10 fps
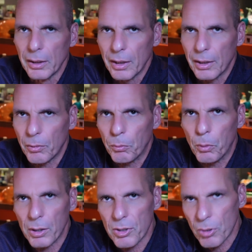the
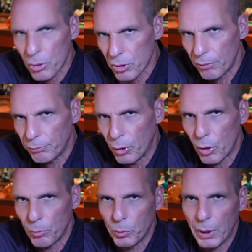World Social
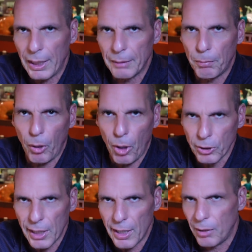Forum, we had
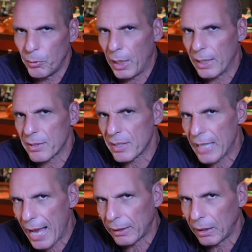Bologna, we had
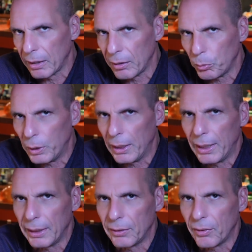Seattle, we
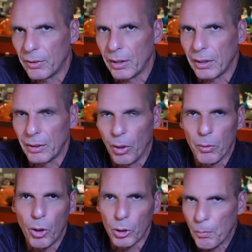had the, you know,
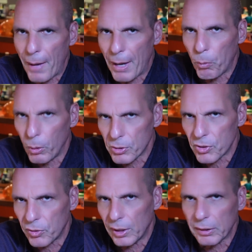Occupy Wall
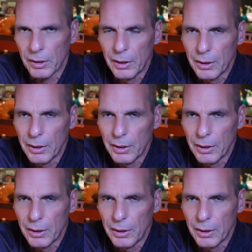Street,